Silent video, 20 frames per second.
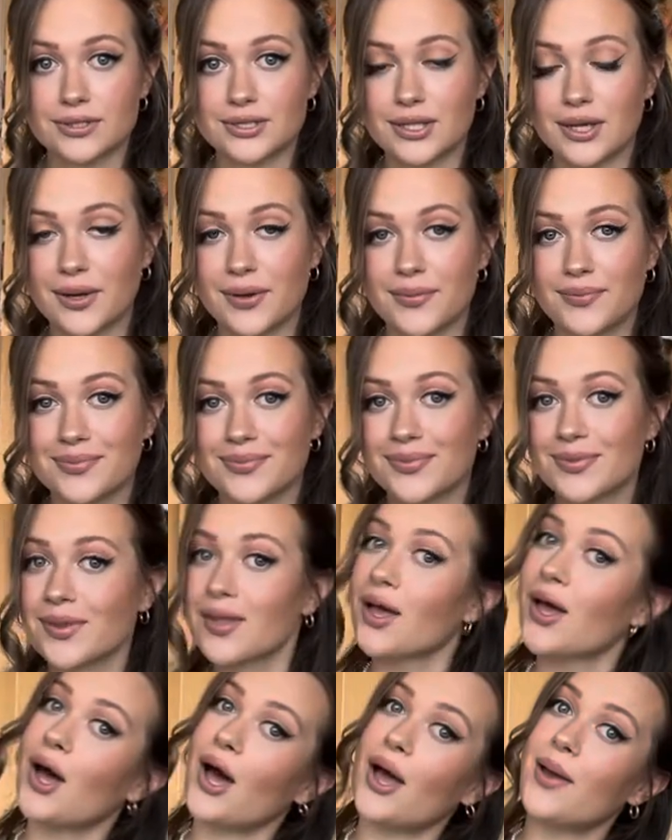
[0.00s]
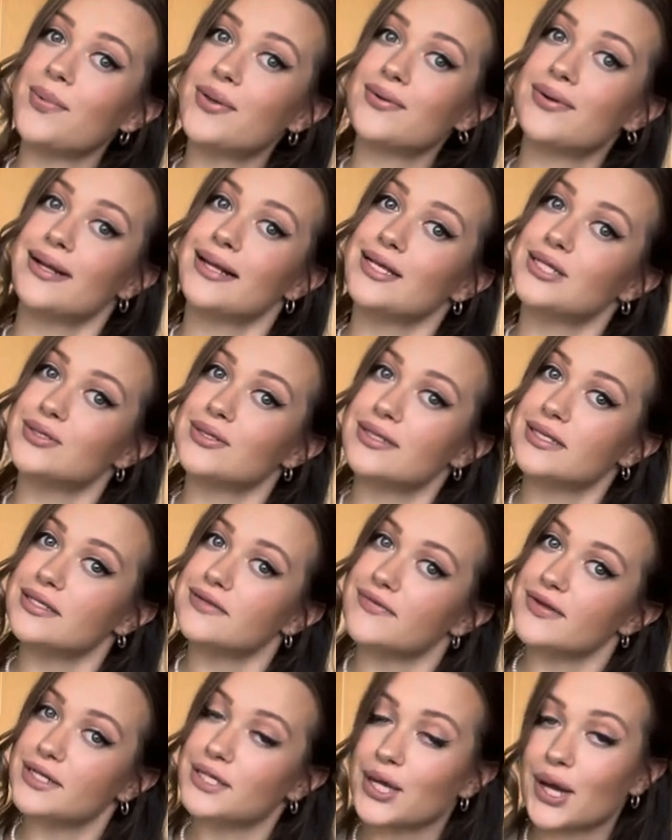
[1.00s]
so I hope you really enjoyed this
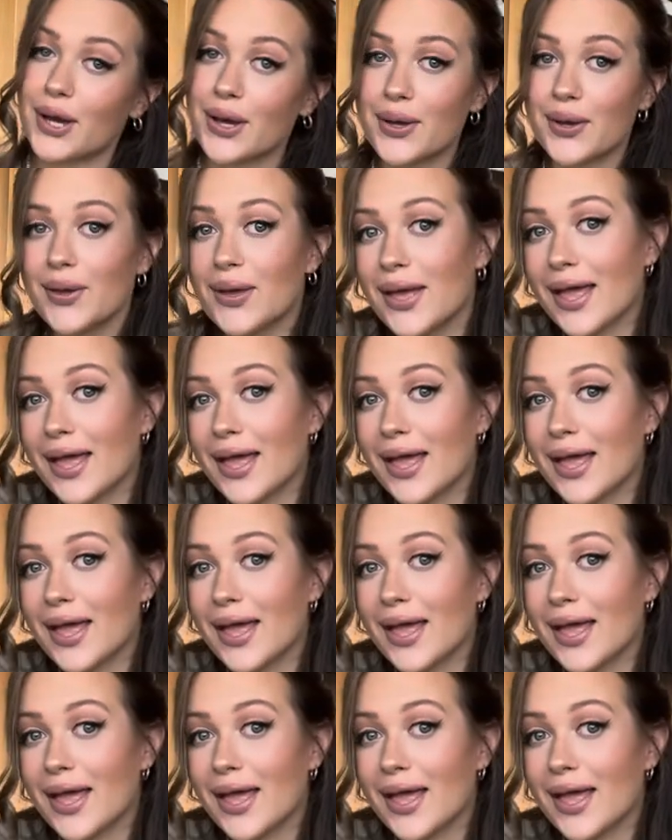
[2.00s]
video.